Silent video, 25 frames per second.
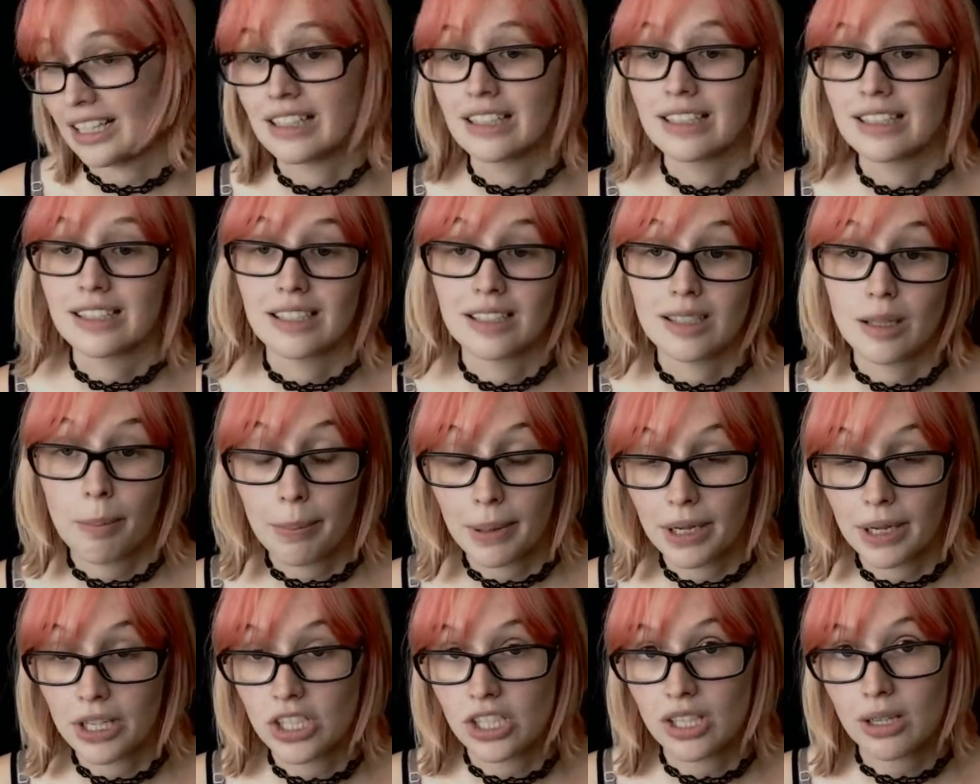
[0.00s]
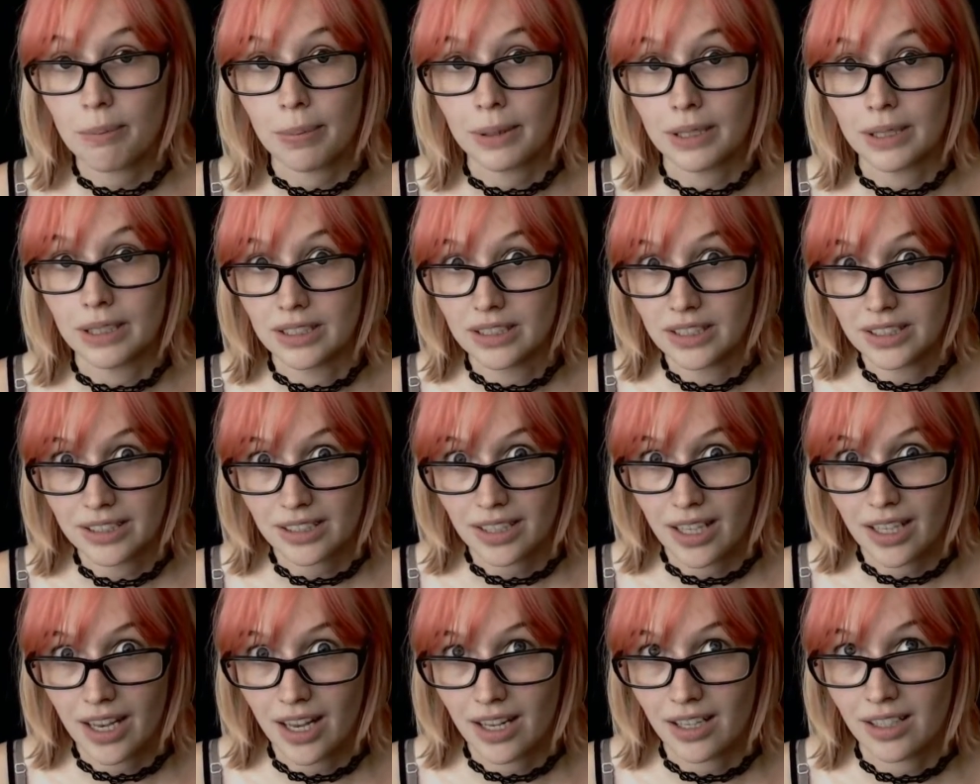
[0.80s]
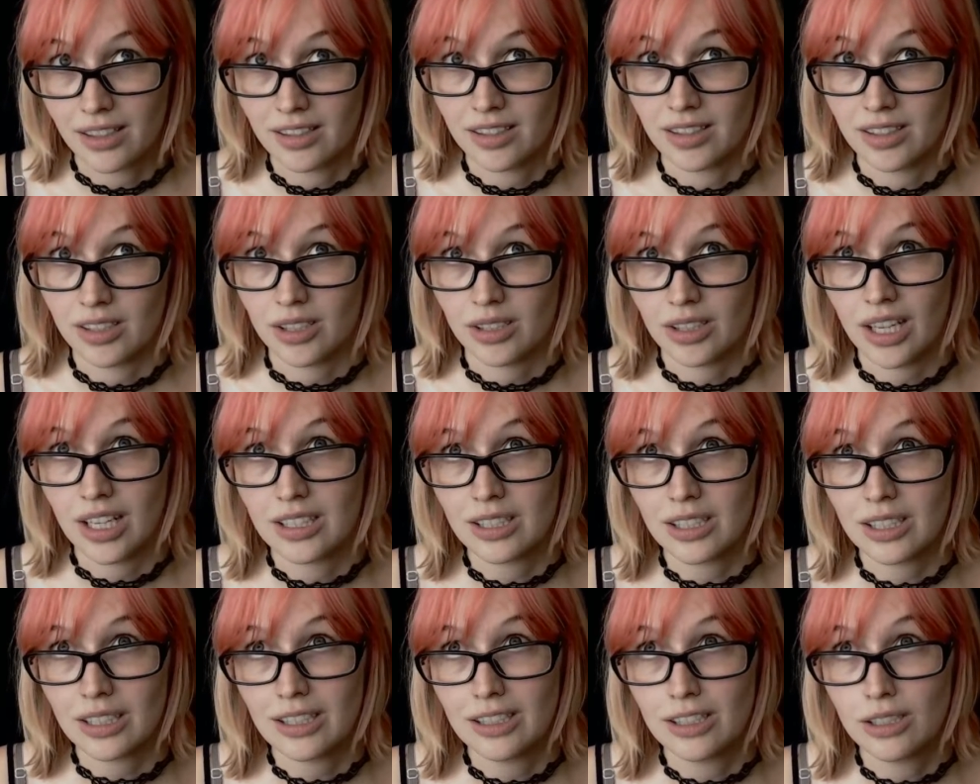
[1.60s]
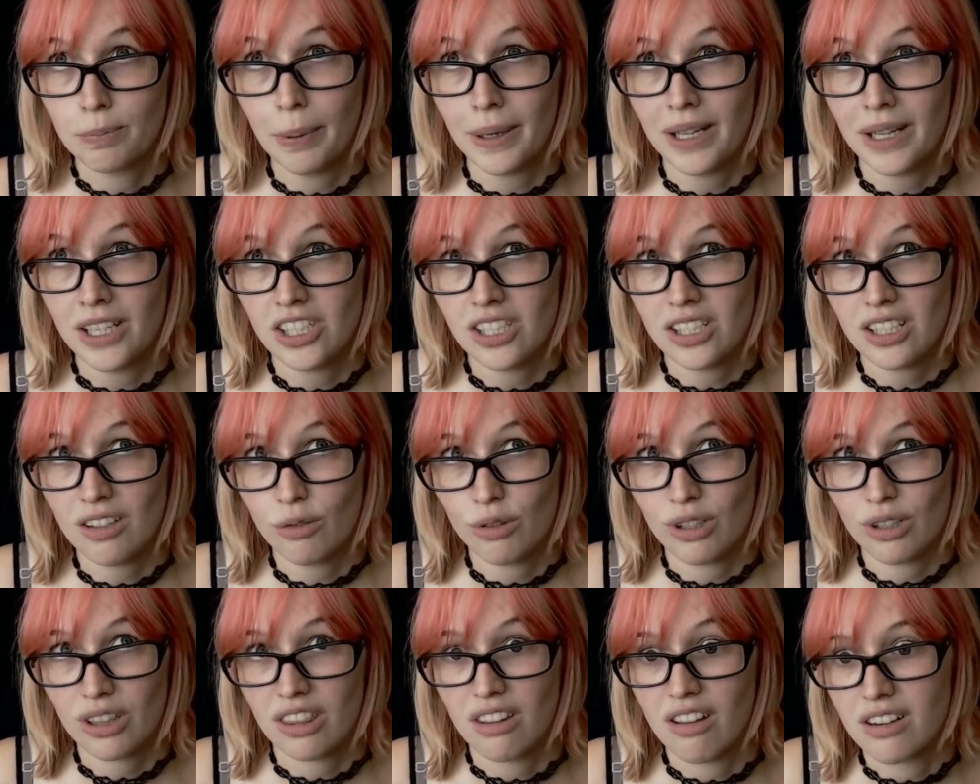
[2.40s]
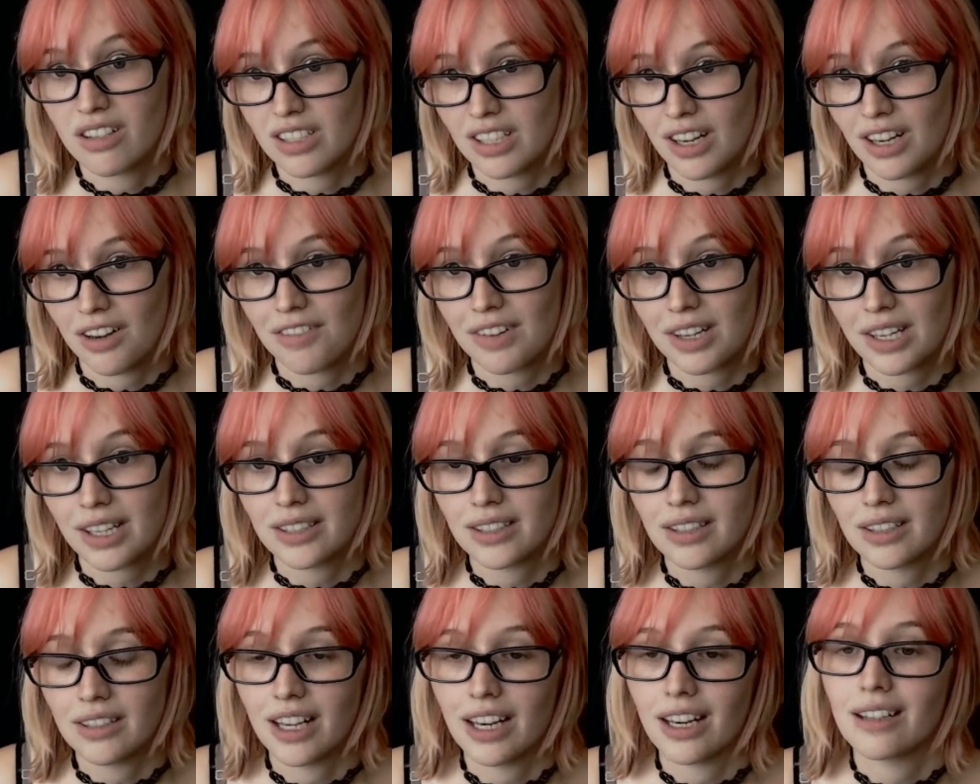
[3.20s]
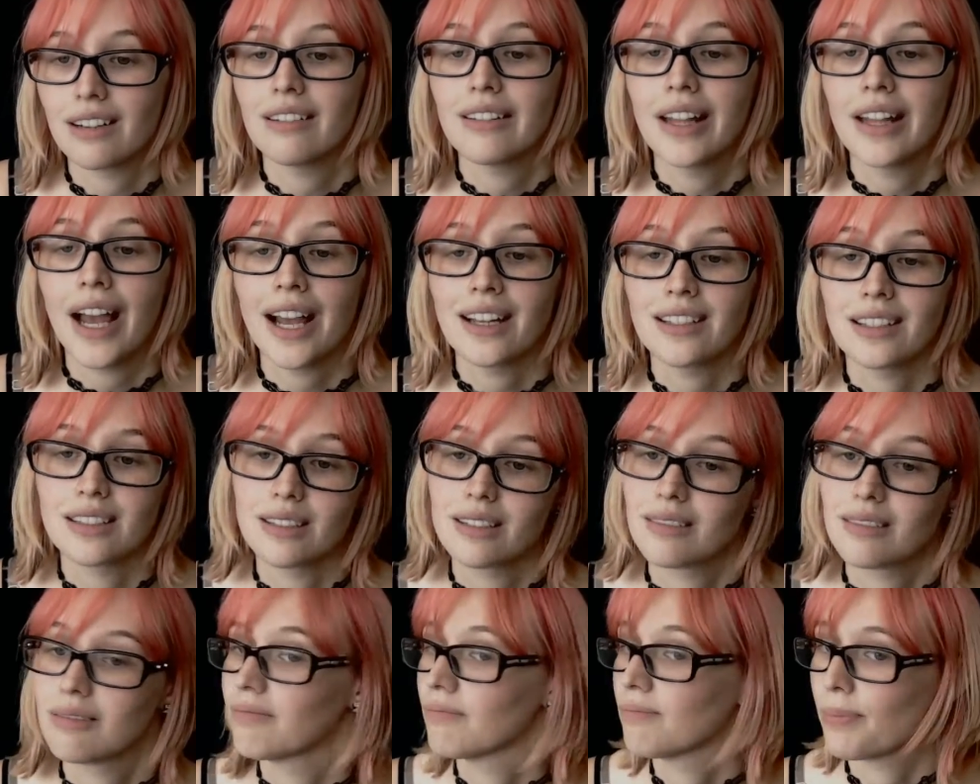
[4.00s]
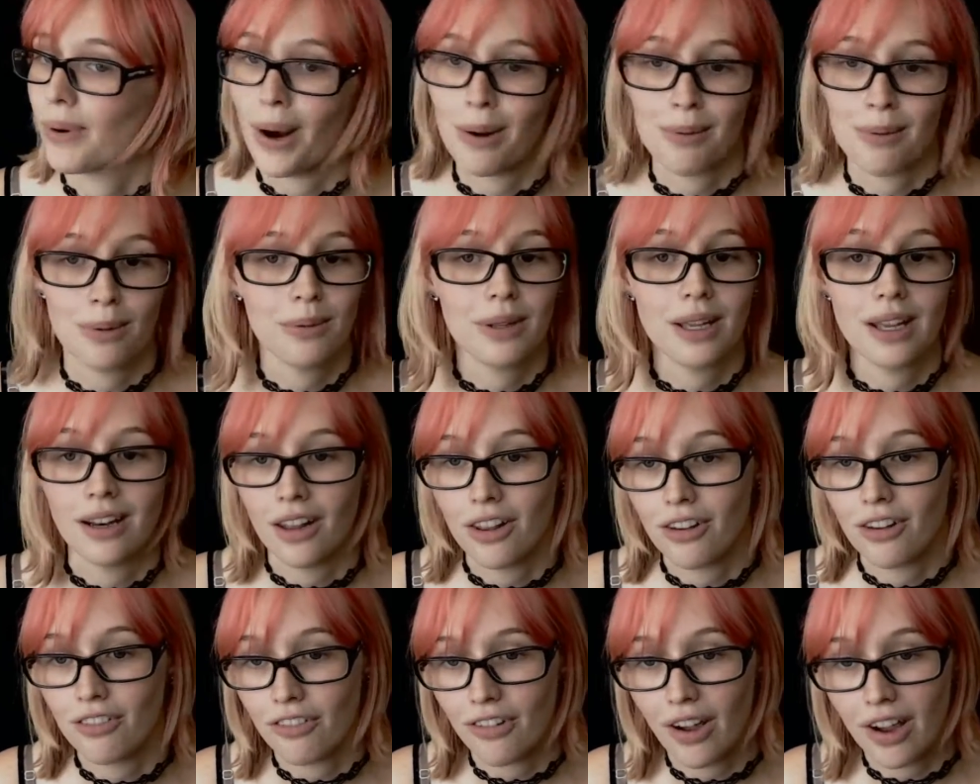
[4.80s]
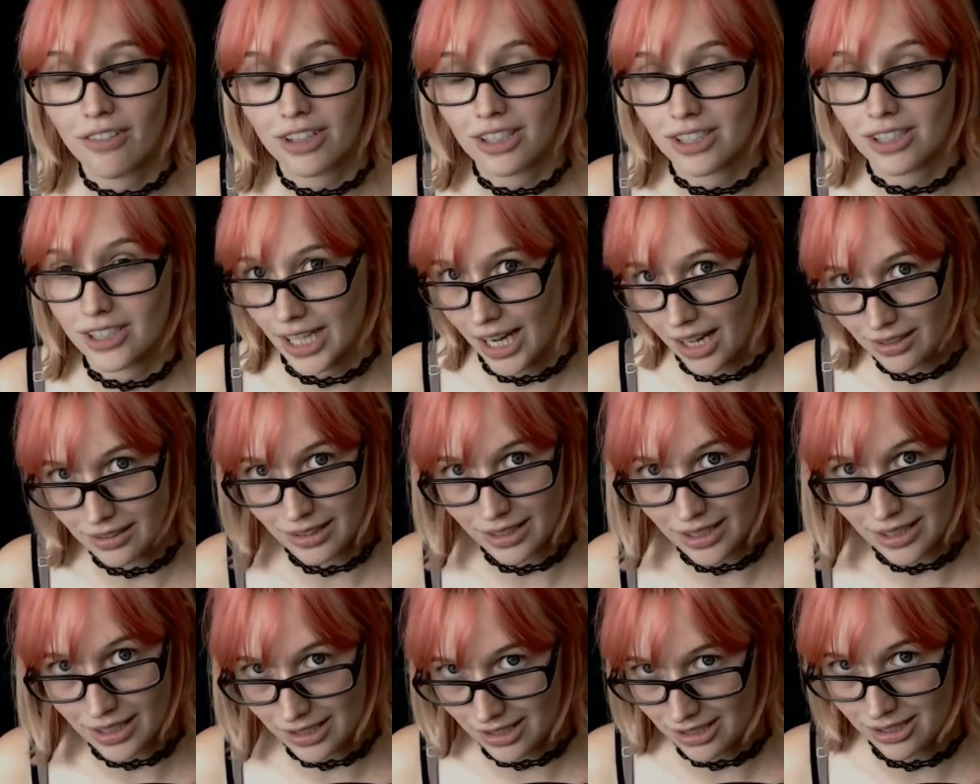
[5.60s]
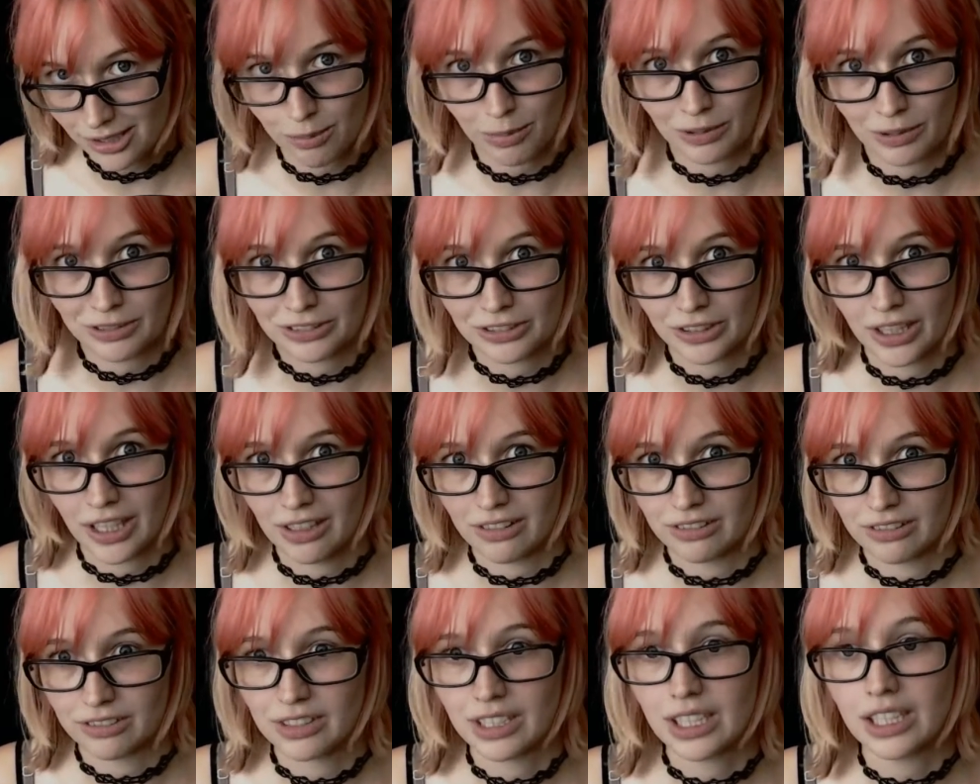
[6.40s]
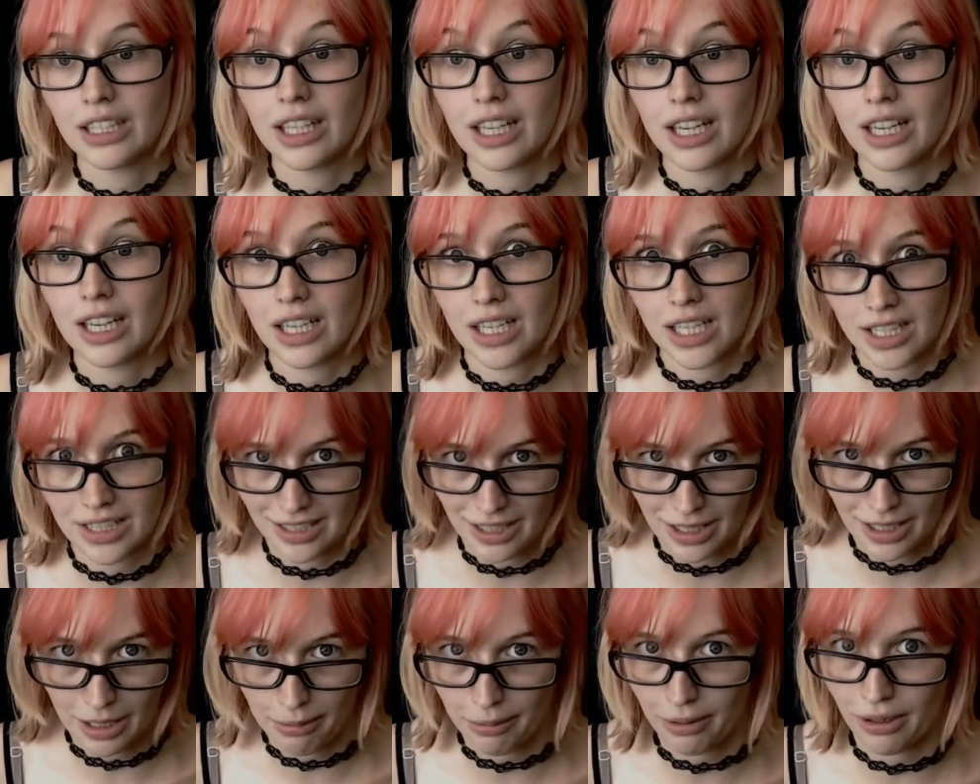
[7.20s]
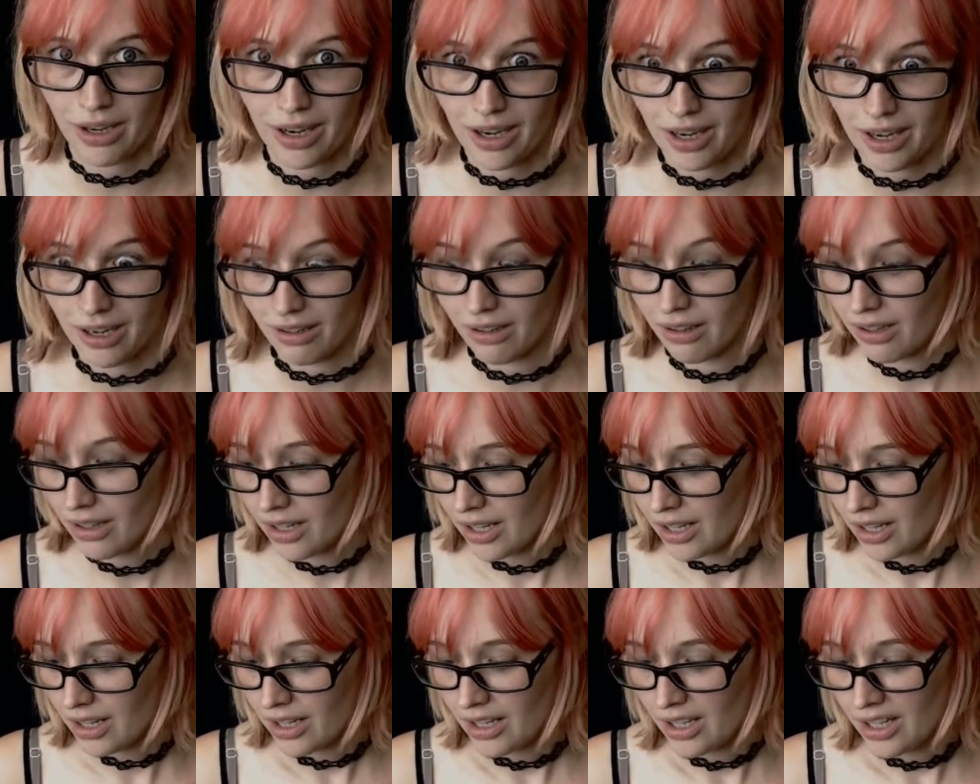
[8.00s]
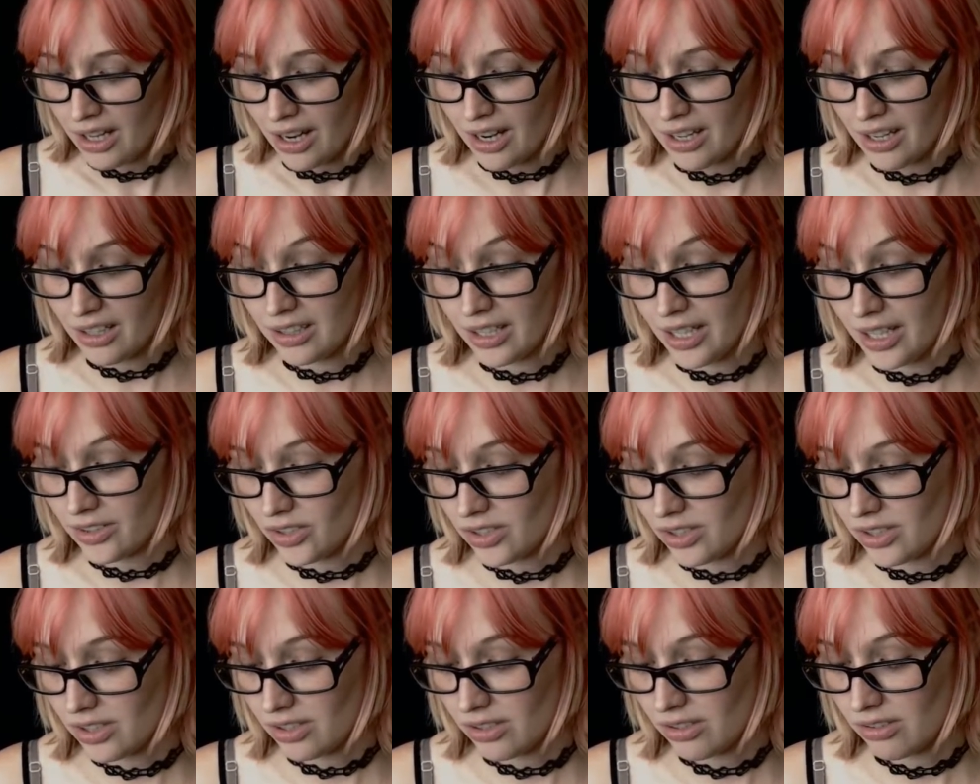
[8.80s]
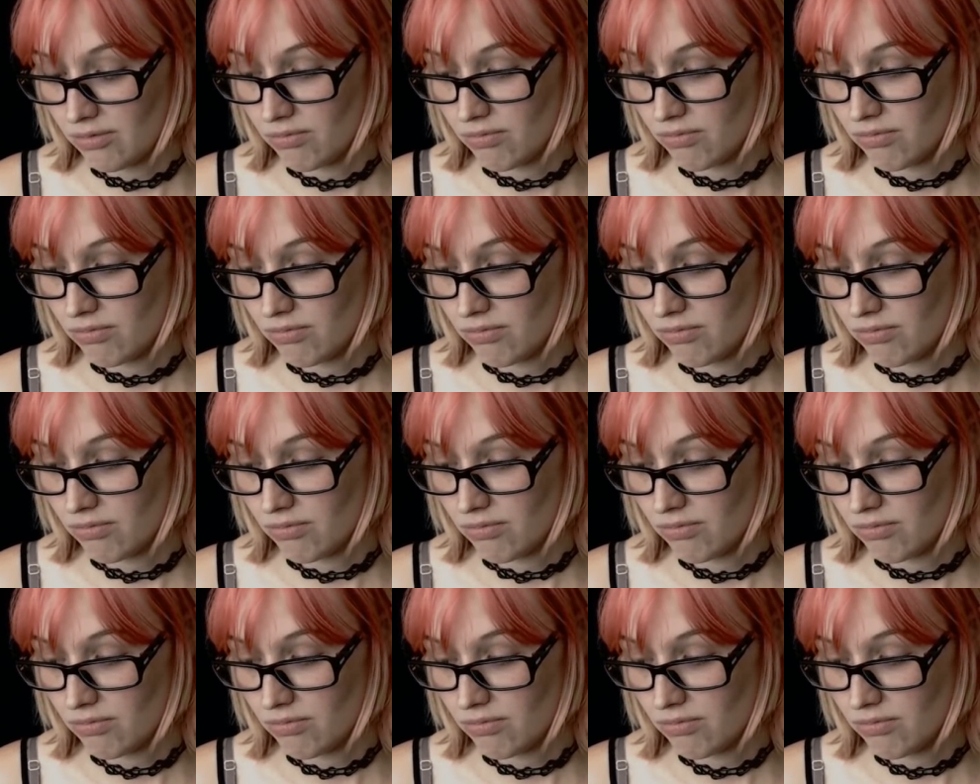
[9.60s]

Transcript: this is a budget build, and it's budget with longevity. So like it'll last probably another 5 years at least before I'll really need to upgrade, unless